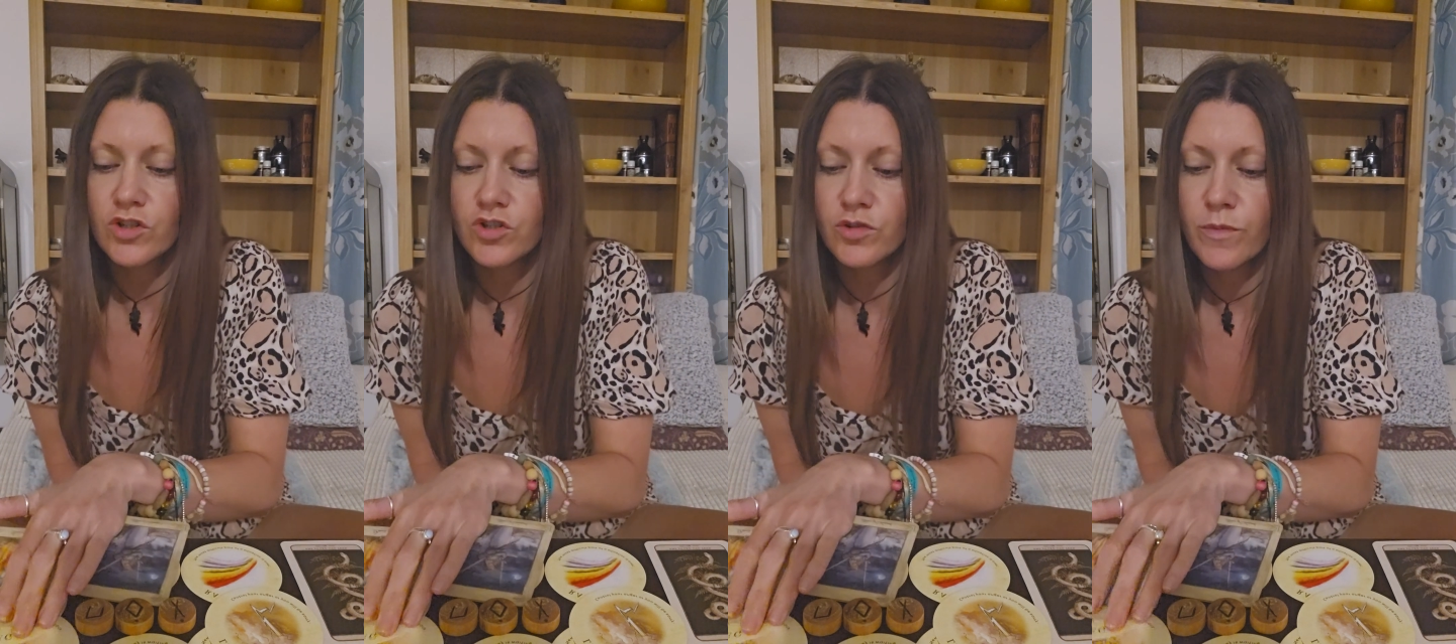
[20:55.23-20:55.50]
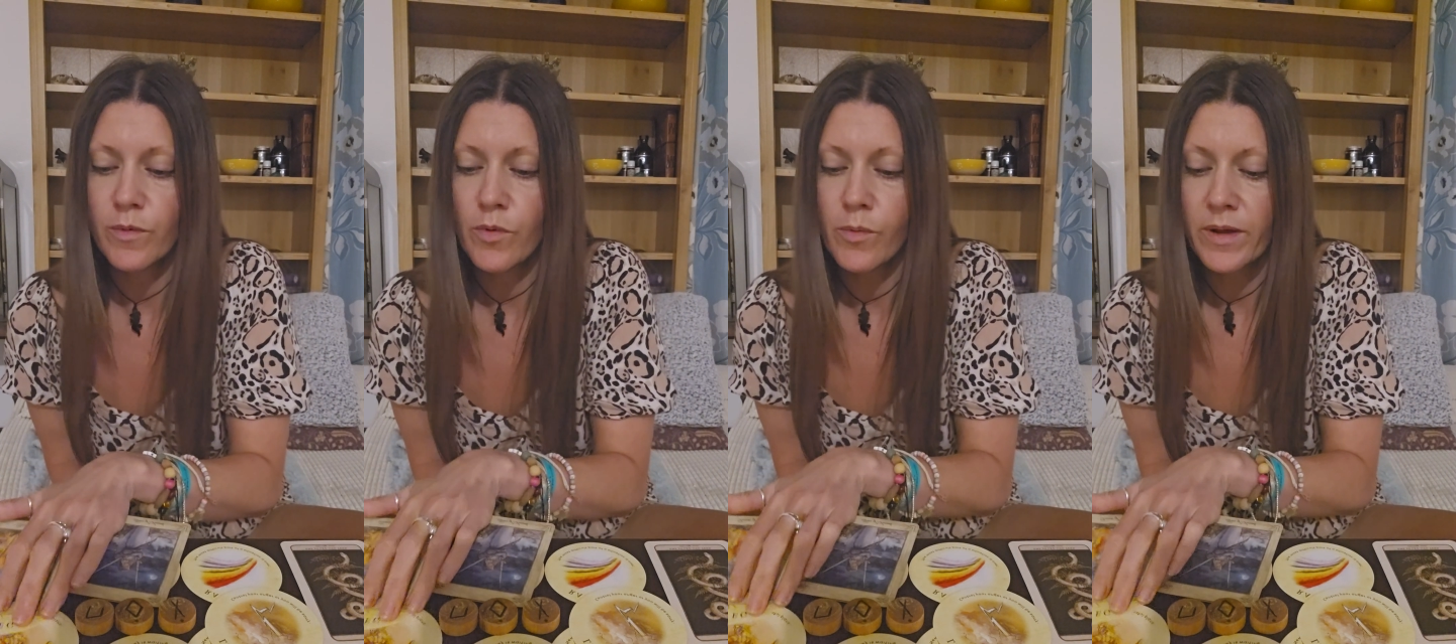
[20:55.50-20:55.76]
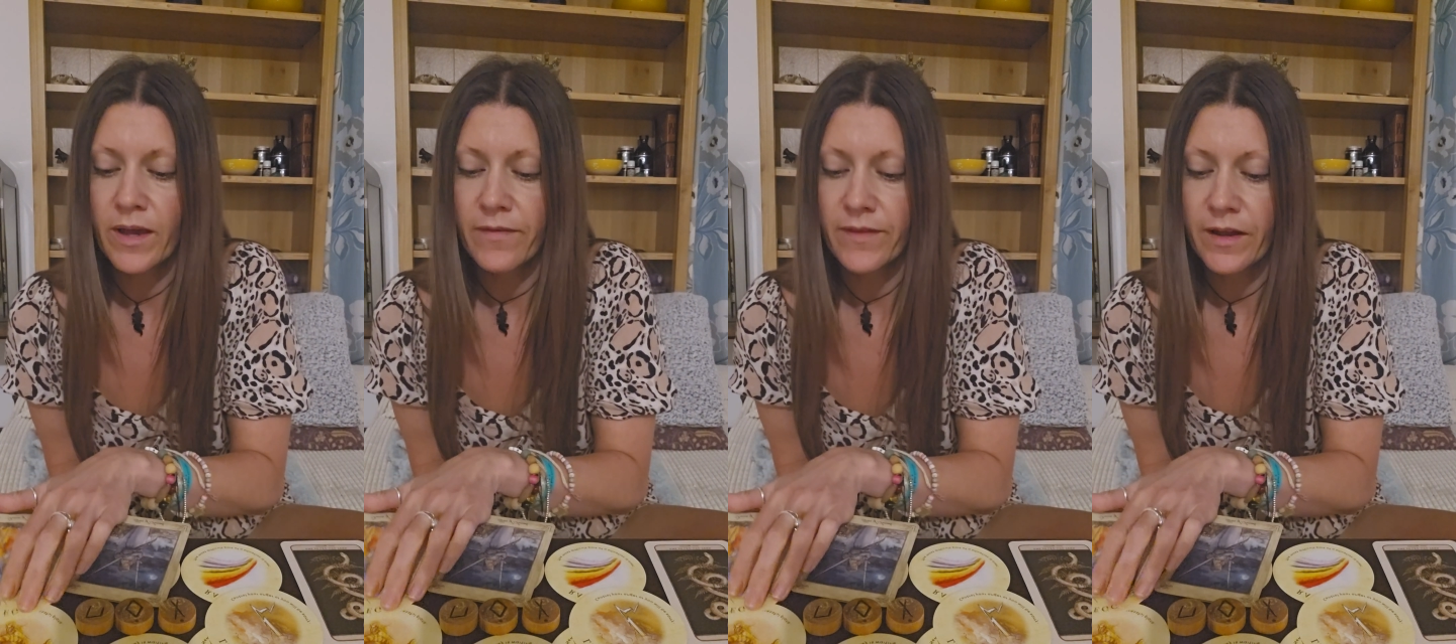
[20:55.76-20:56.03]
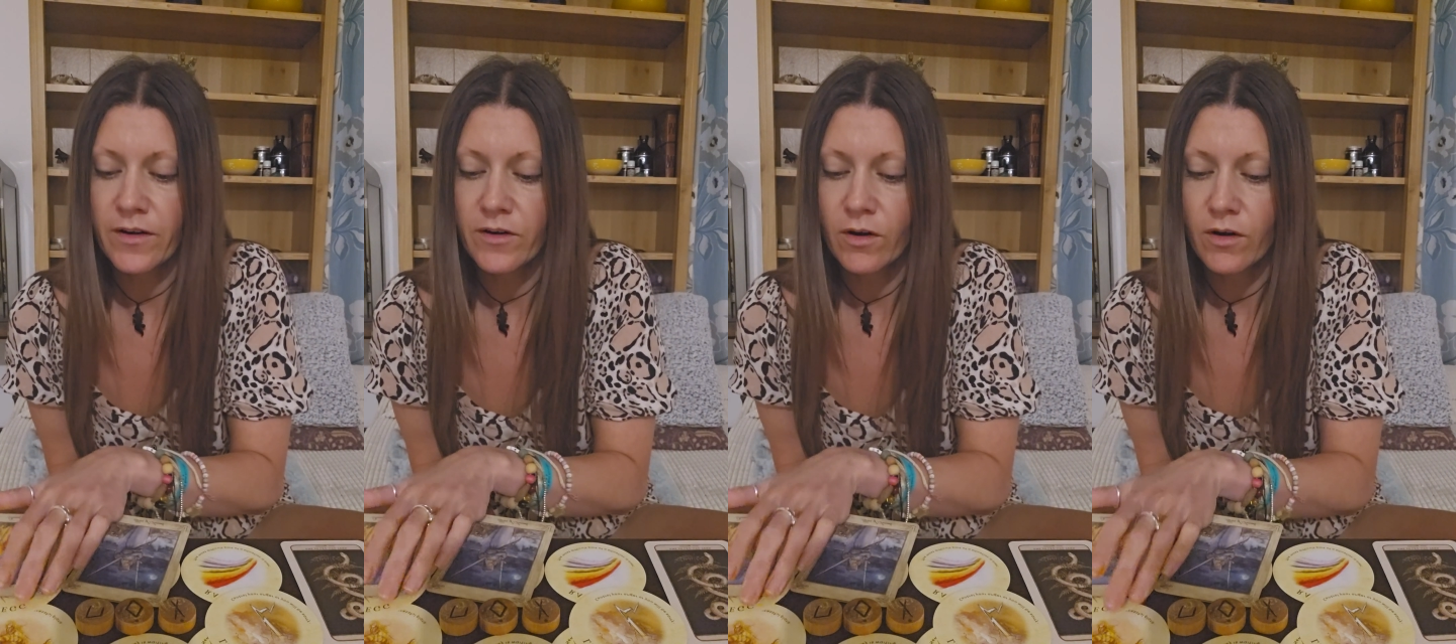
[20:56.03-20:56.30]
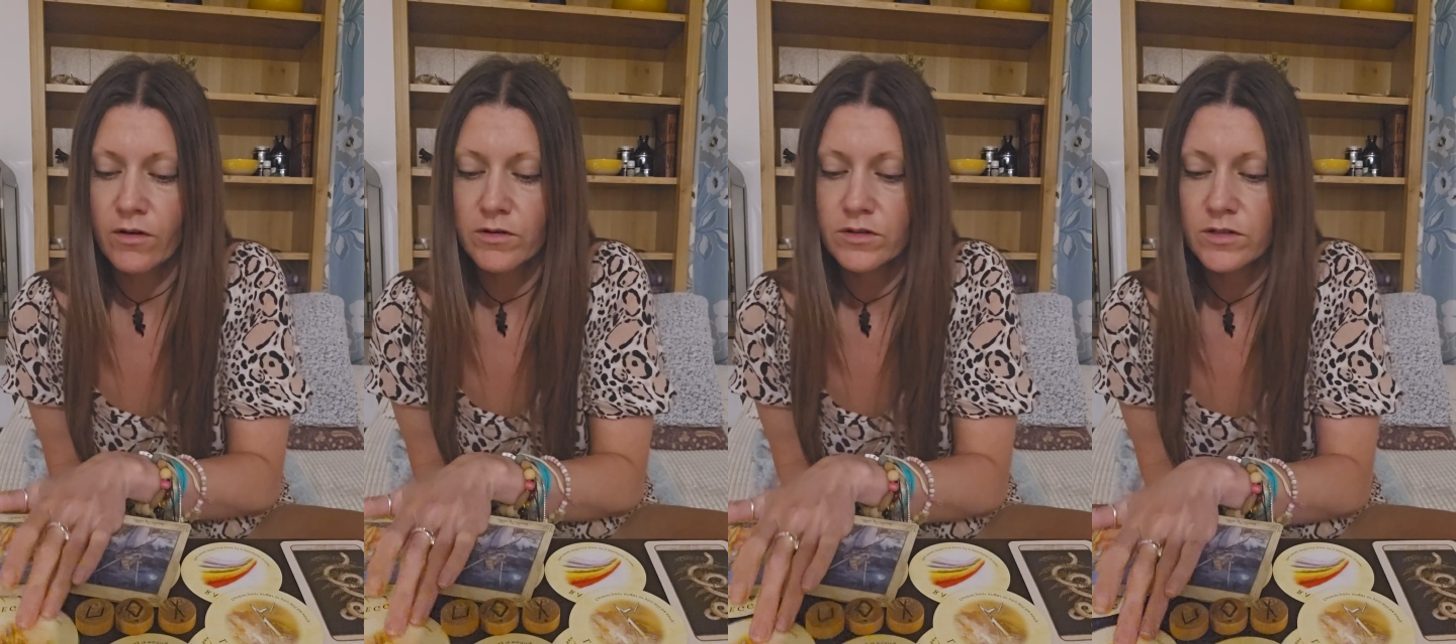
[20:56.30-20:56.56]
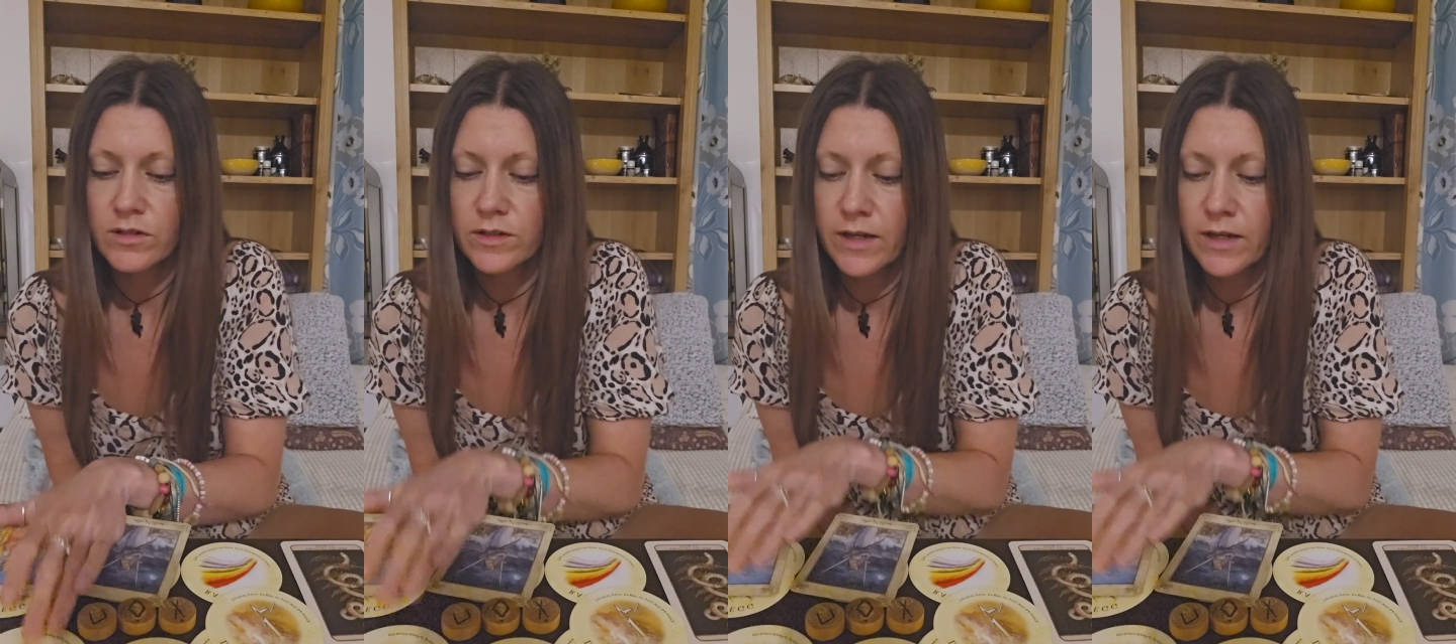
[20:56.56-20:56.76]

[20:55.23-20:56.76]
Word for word: Do you remember when we had that knot?